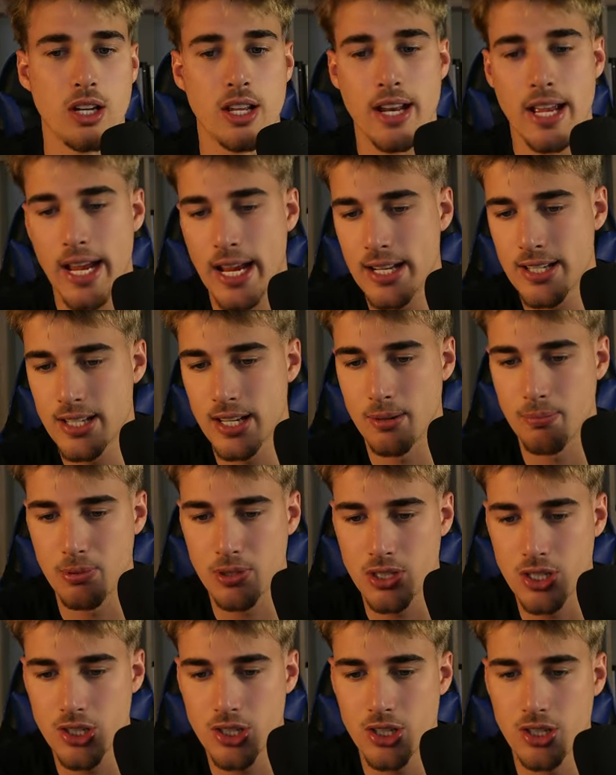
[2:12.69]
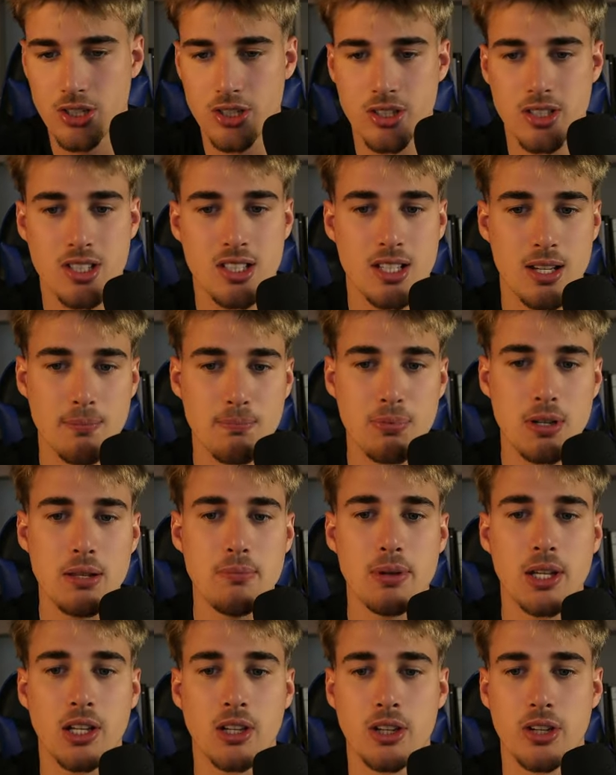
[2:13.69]
going to enter a position simply
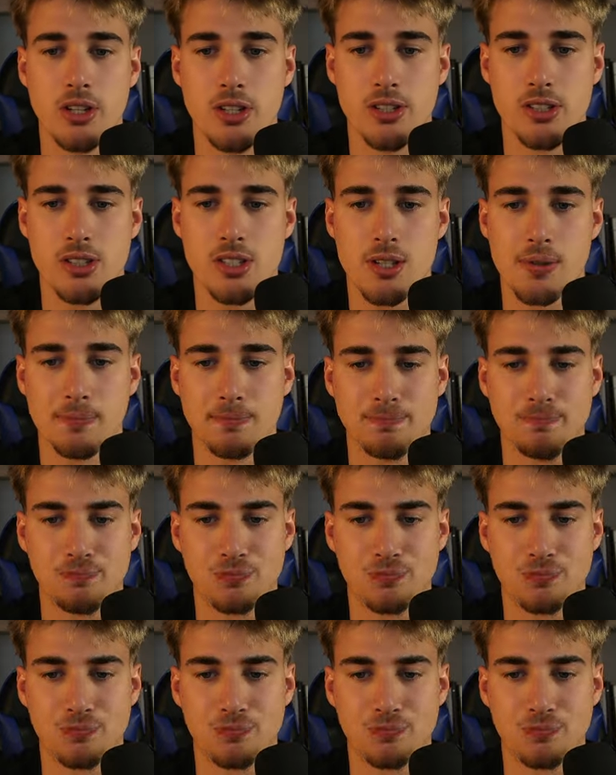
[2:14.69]
because,